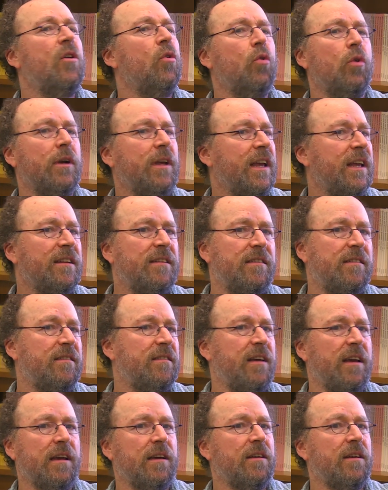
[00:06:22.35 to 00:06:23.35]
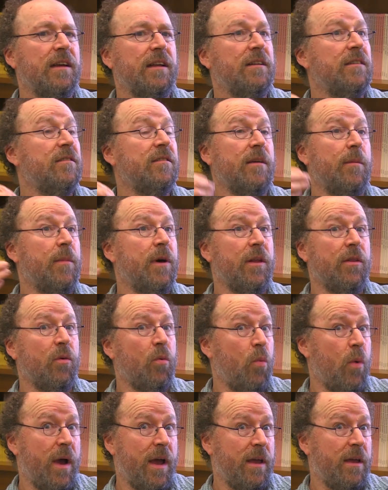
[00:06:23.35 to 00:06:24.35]
or get sick in some other
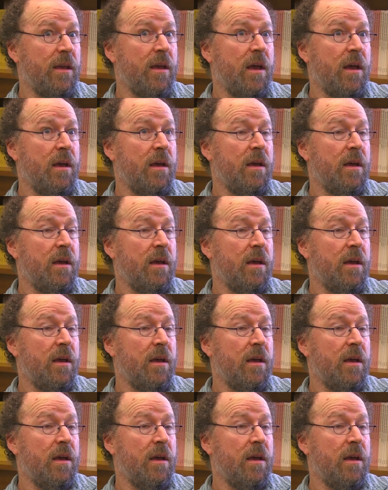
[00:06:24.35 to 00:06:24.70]
way